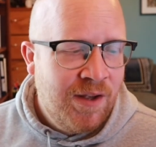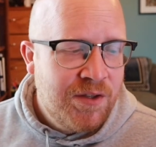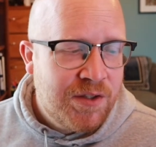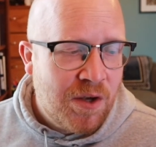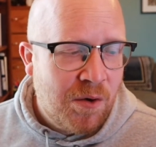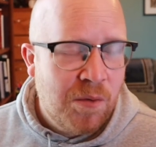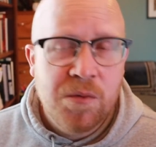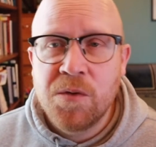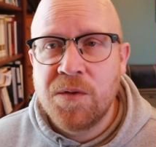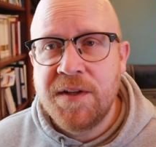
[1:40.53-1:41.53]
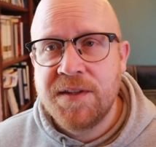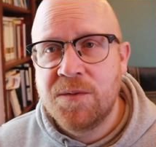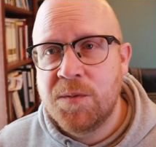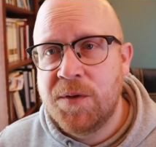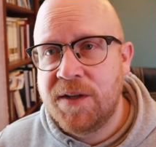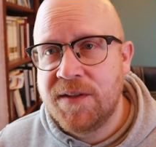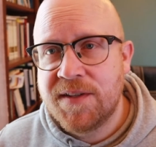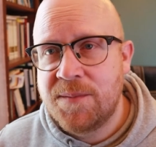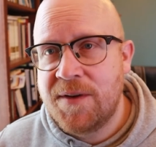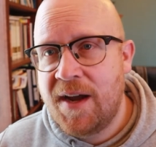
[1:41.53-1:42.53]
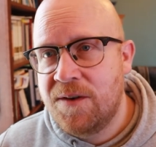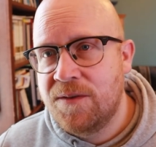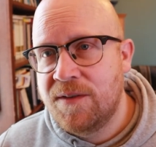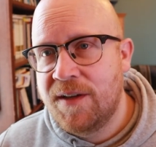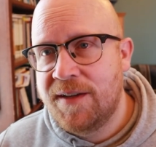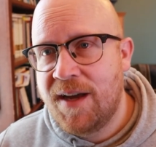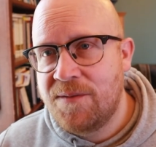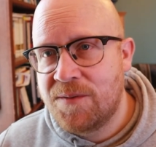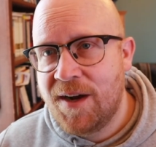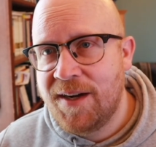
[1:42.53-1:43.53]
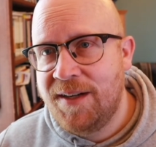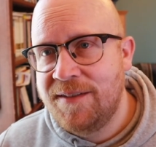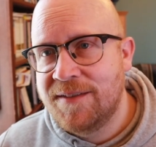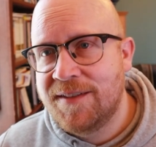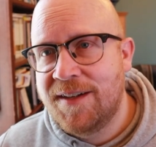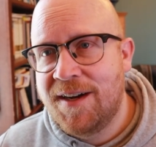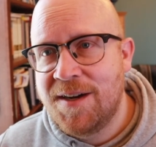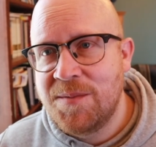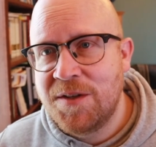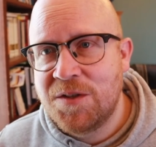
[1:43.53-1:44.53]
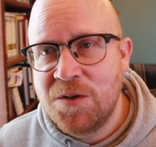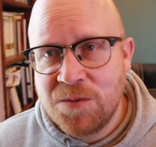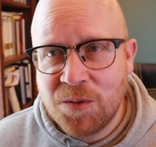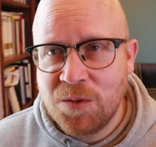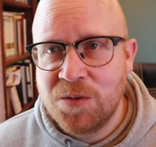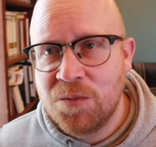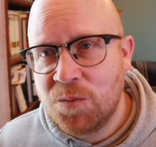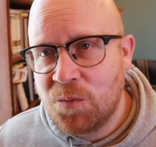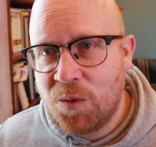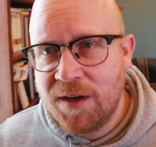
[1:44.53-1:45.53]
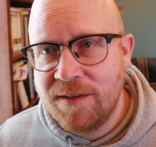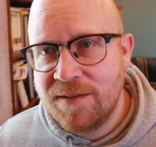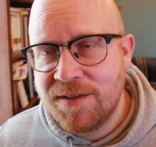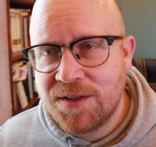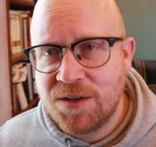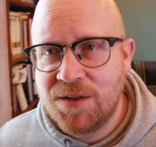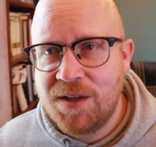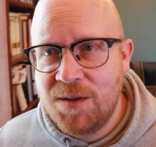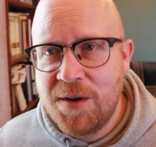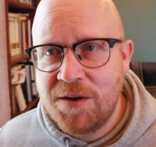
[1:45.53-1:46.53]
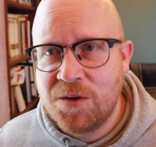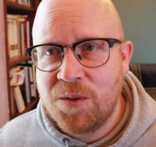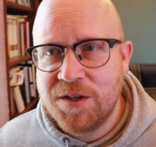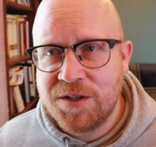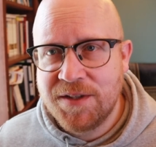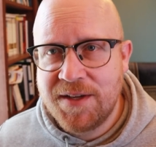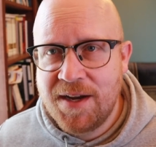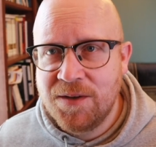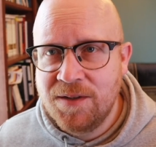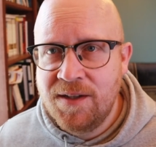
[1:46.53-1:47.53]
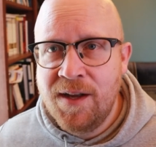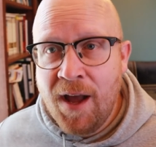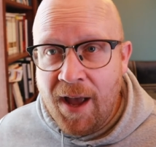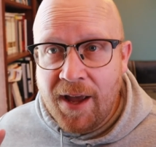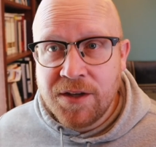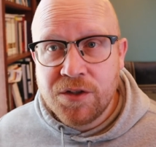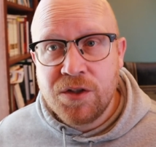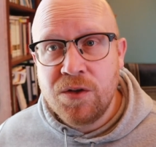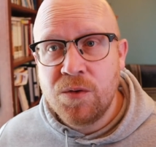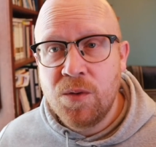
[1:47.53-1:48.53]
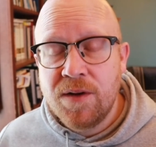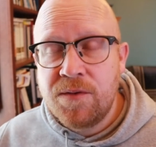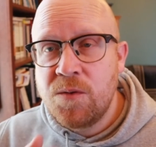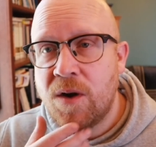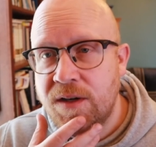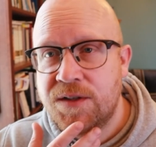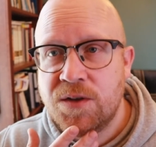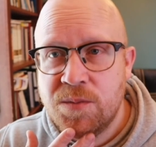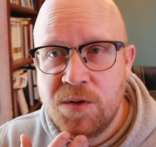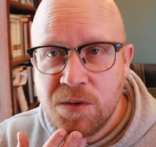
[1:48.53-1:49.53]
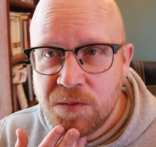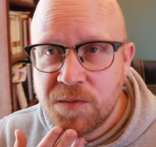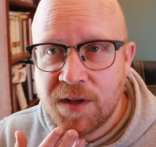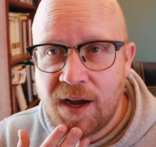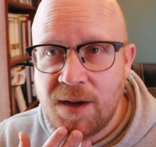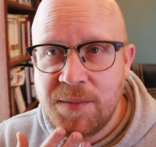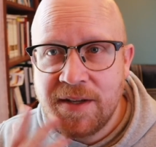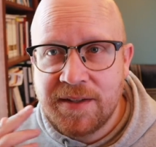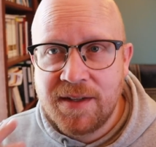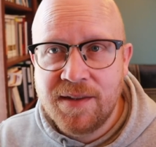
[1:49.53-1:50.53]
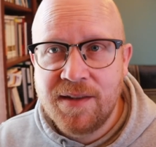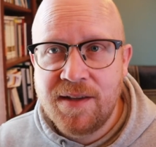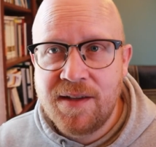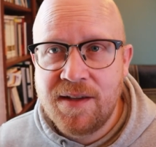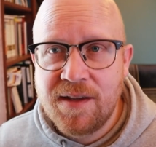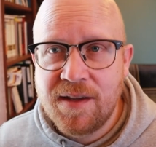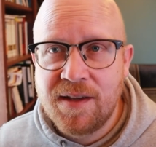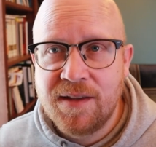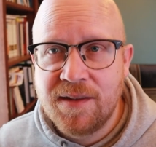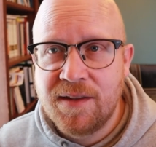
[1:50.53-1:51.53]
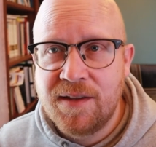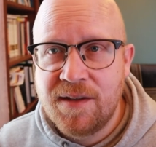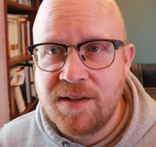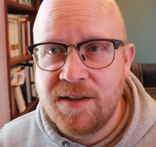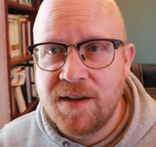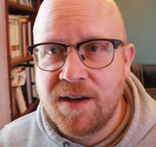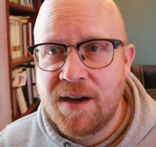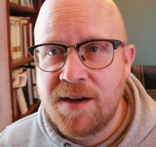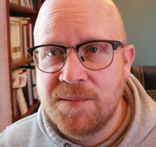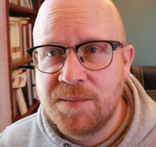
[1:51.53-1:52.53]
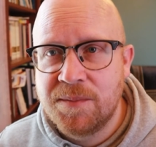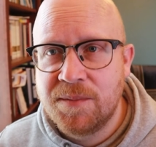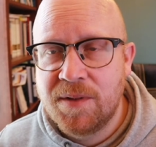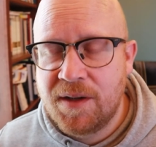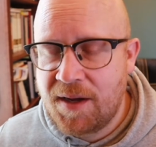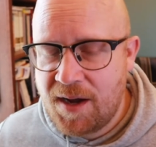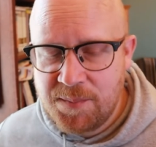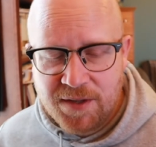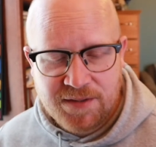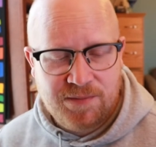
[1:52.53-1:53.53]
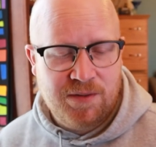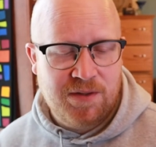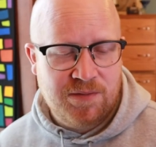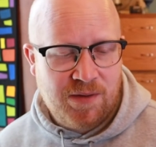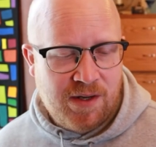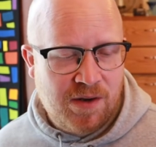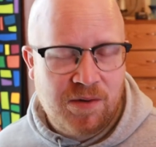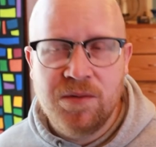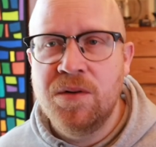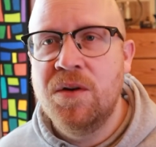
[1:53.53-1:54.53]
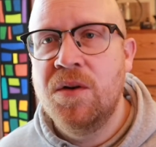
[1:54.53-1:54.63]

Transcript: So the reason that we're putting this up now and not Friday um, is twofold. One, start thinking about your questions now, and two, if you are so moved, comment in the in the um, comments for this video